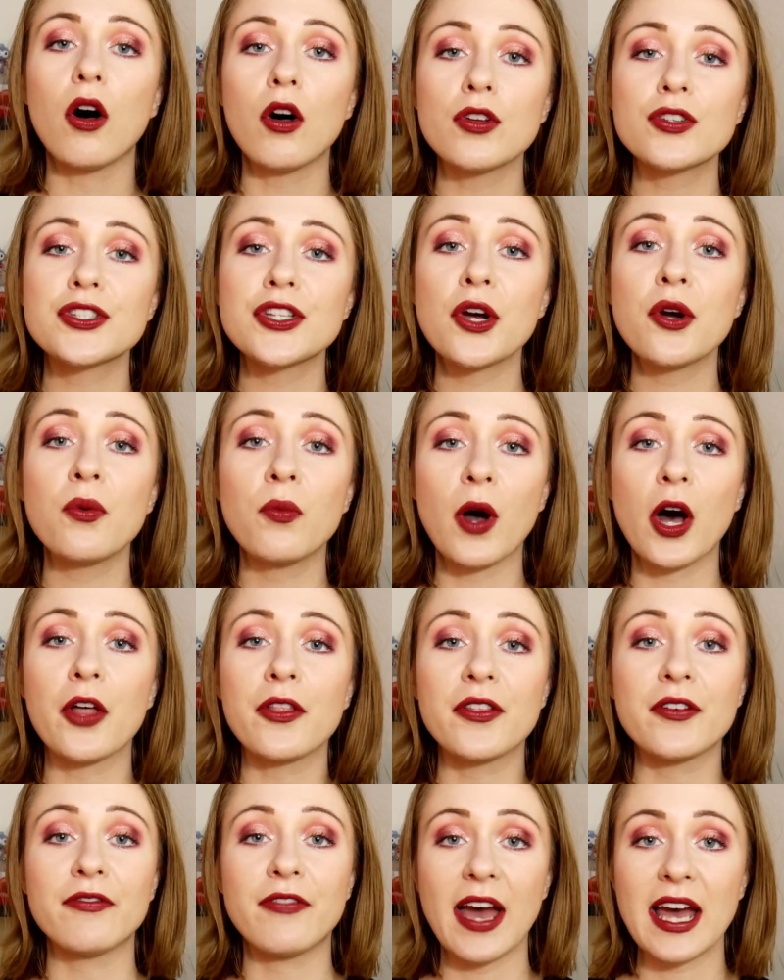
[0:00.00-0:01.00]
Also, while
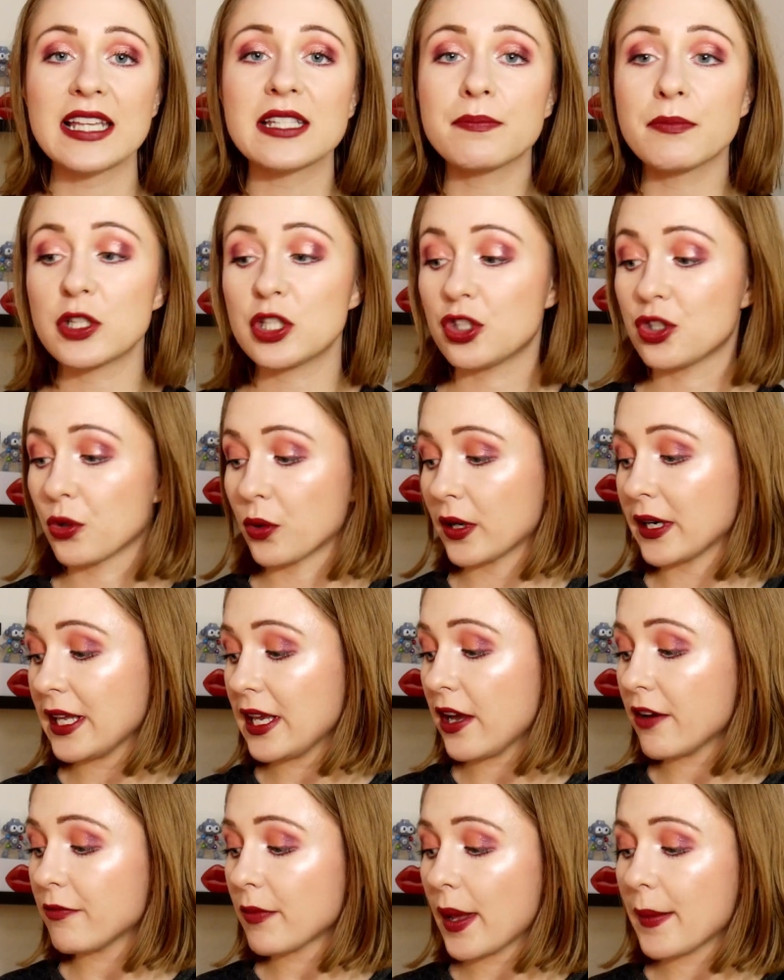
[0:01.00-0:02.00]
the vast
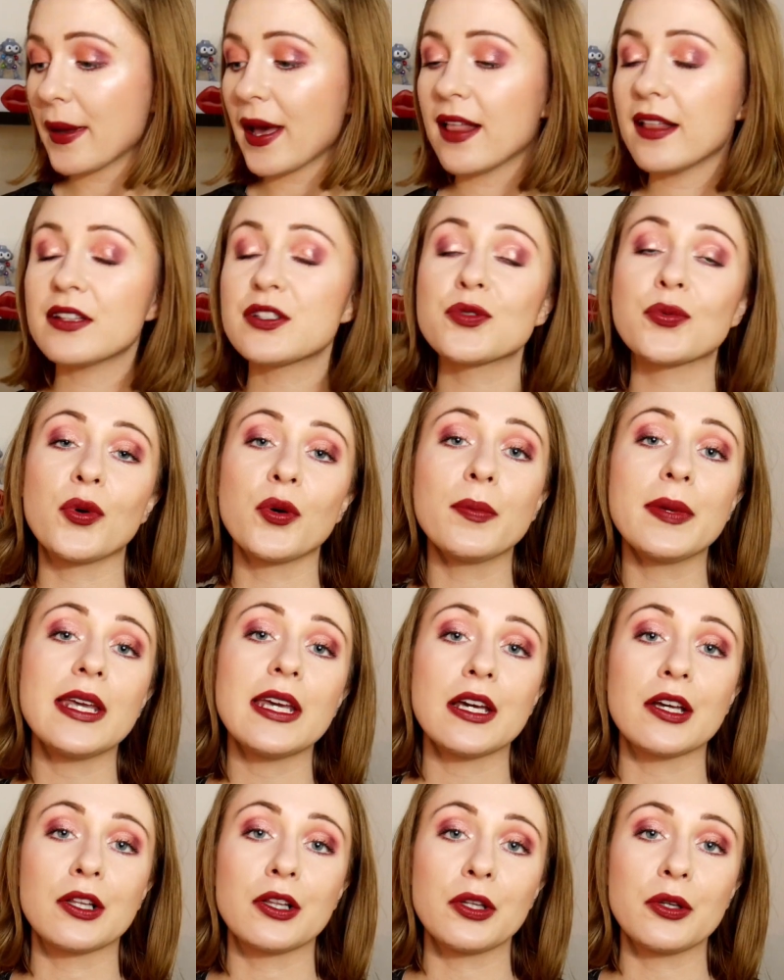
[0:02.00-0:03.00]
majority of my palettes will
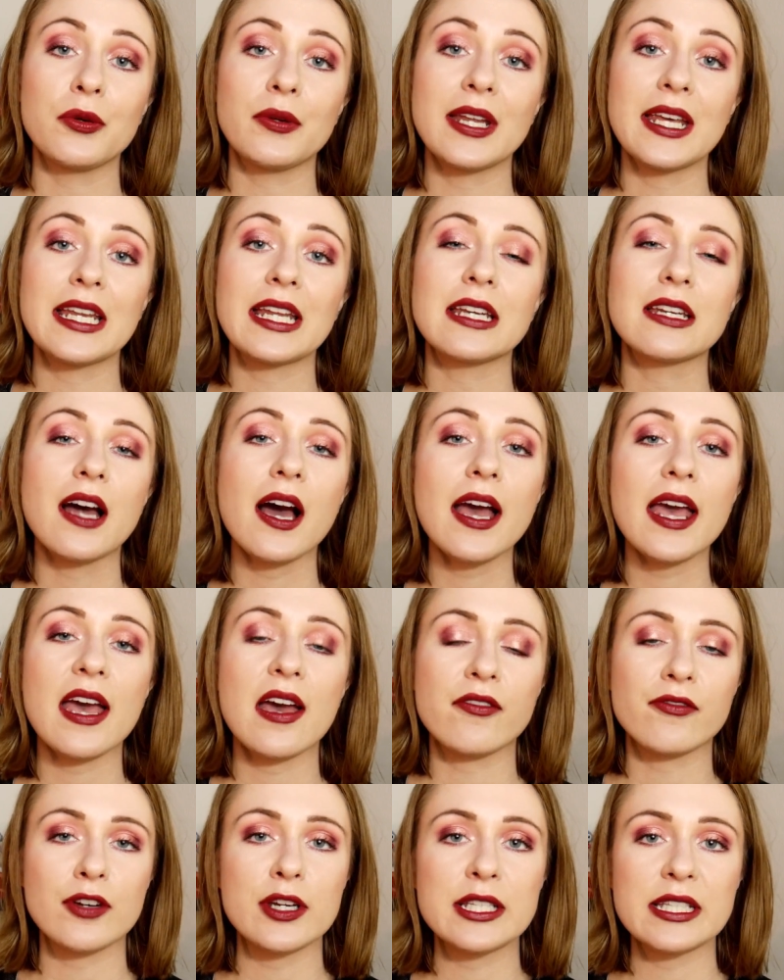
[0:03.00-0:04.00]
be included, not
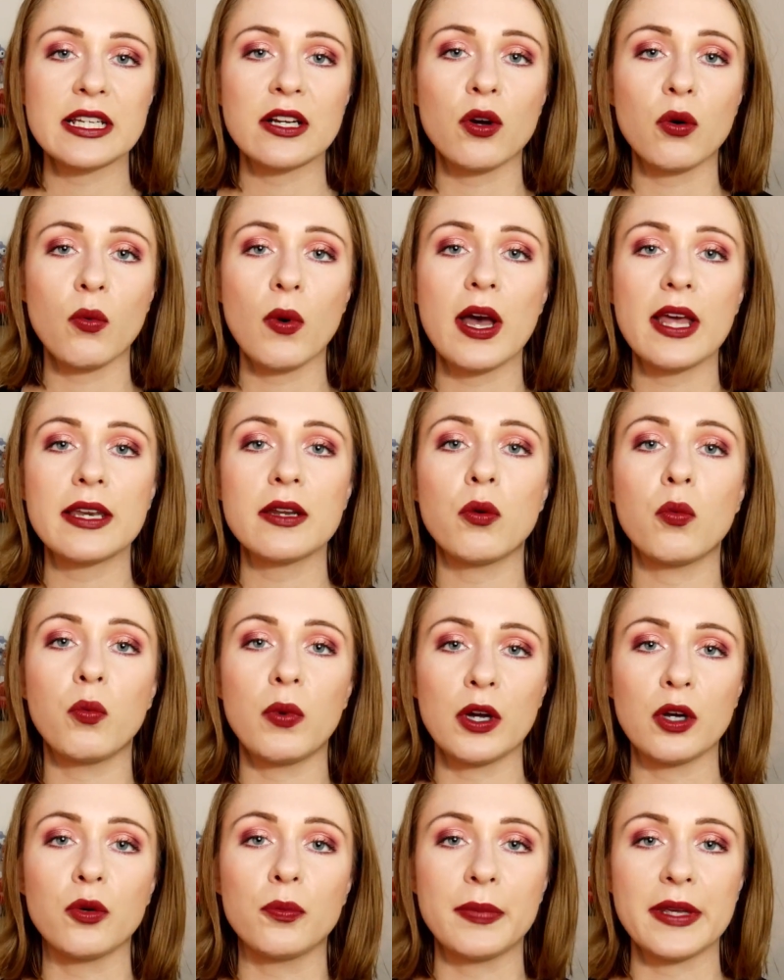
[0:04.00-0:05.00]
every single one
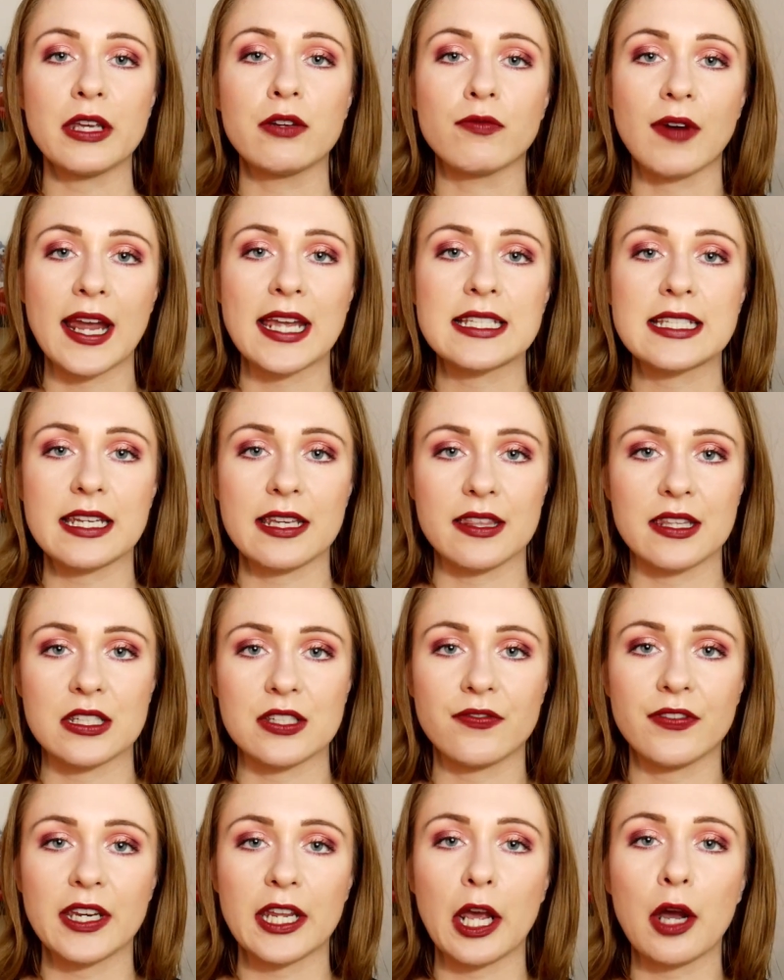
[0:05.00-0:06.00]
will be ranked in this
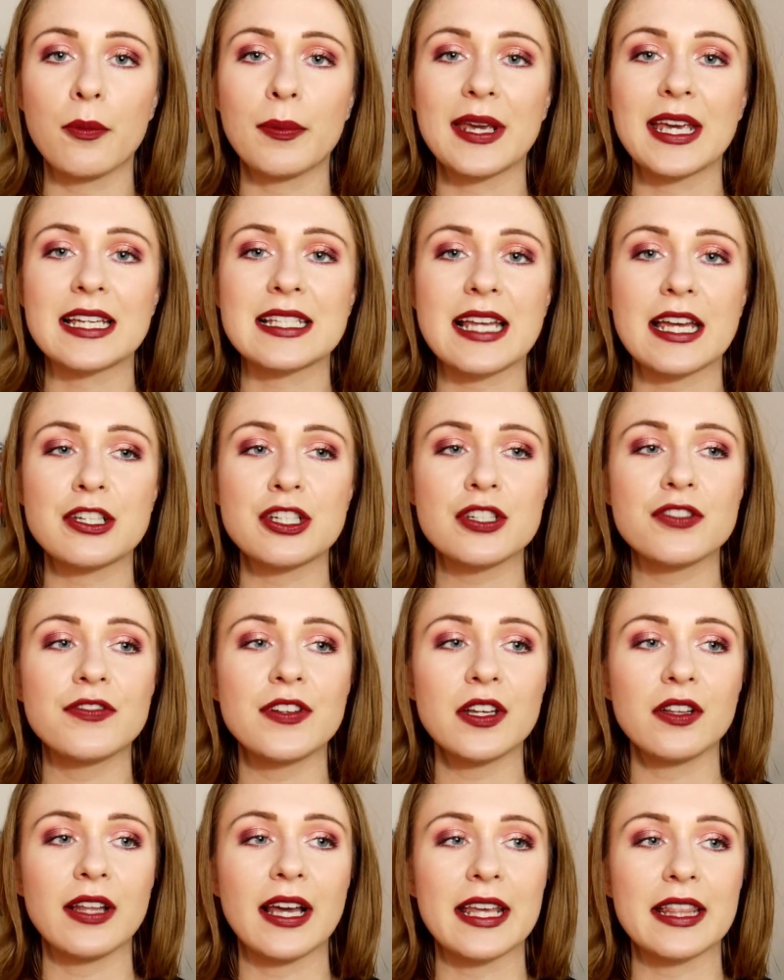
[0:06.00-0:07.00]
video because I just
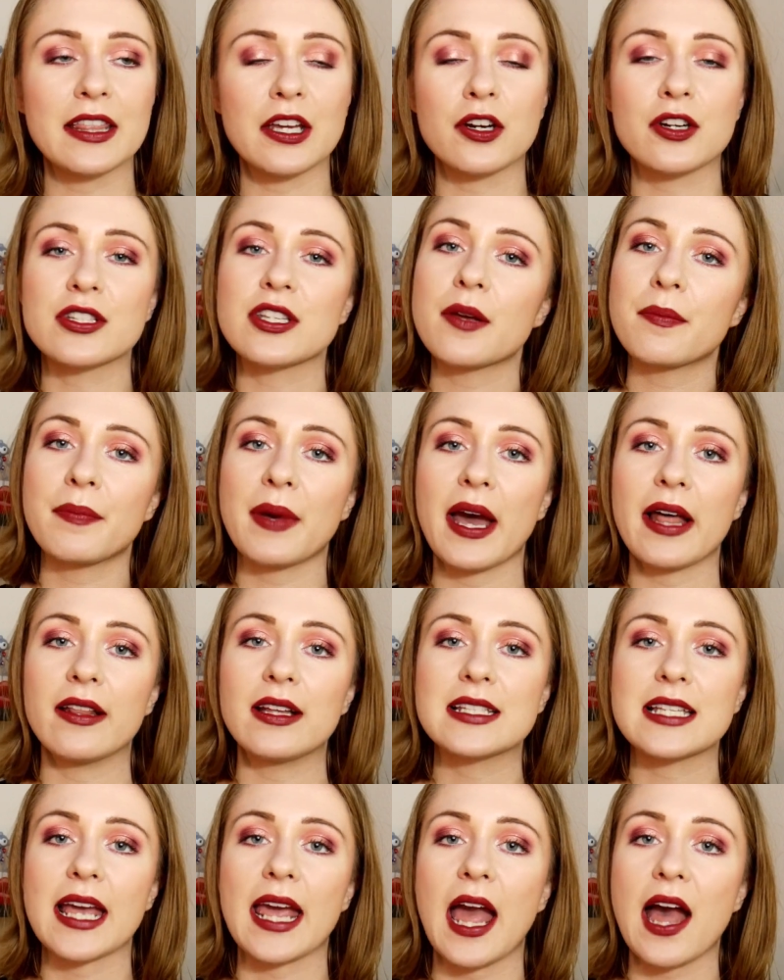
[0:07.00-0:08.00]
feel like there are some
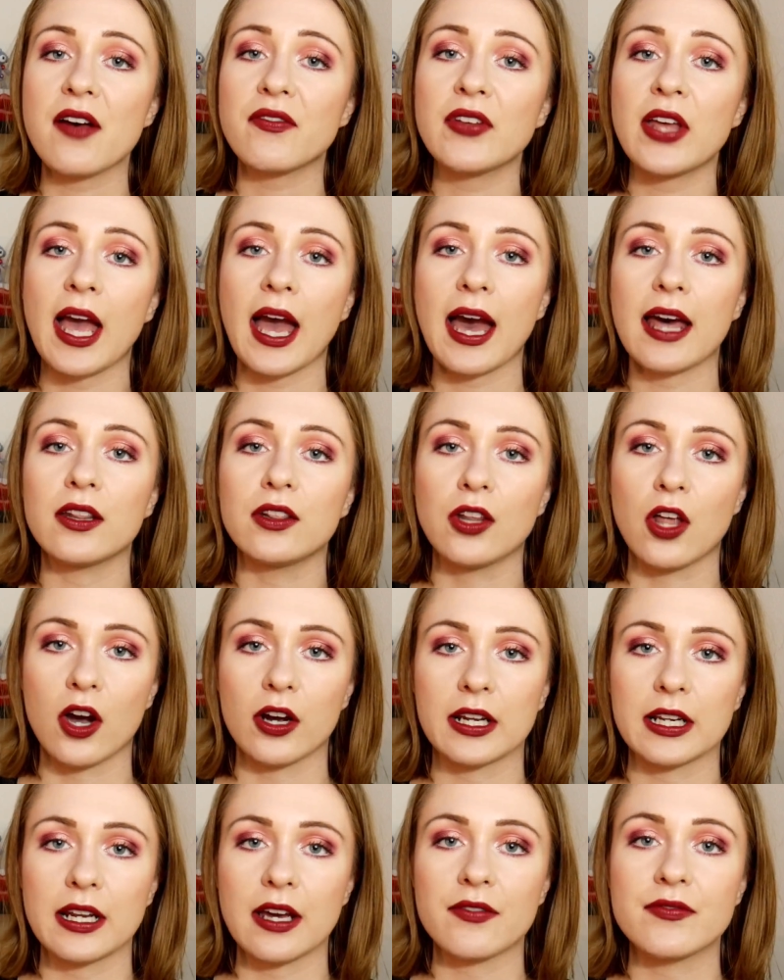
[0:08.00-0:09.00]
palettes I haven't had
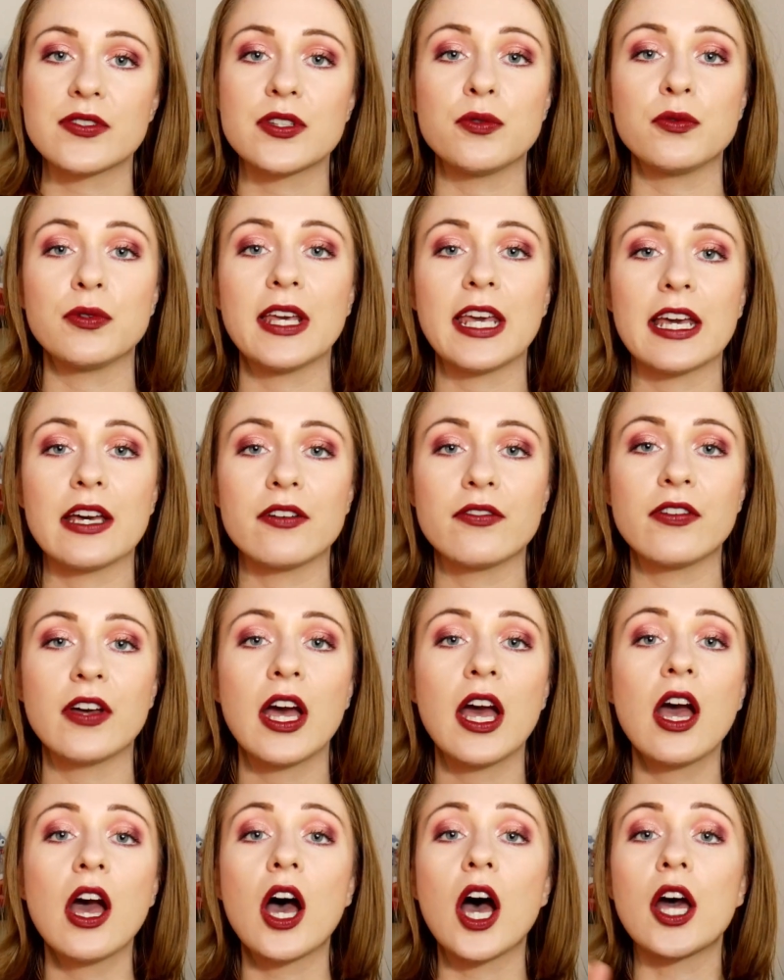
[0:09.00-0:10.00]
long enough to give
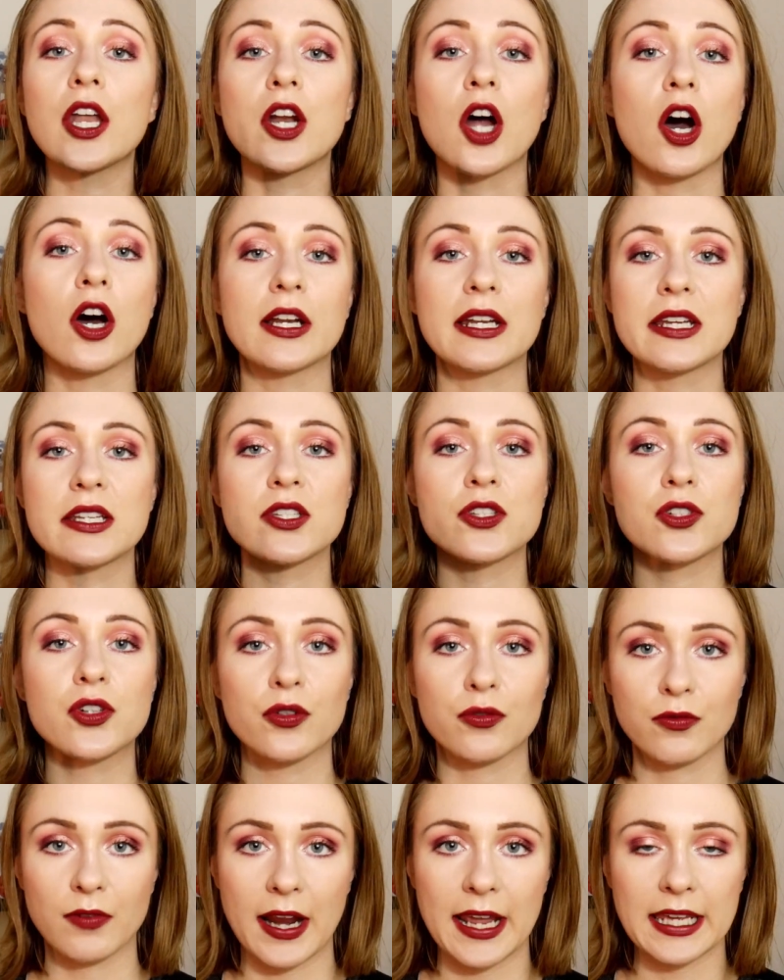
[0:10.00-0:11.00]
an honest
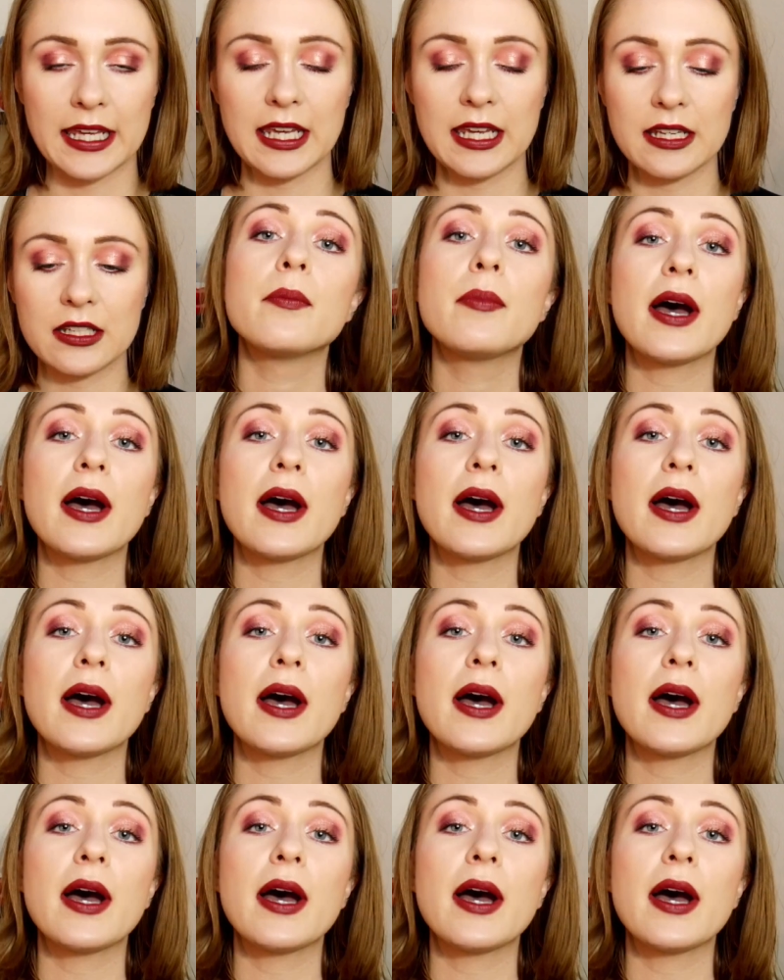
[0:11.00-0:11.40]
ranking.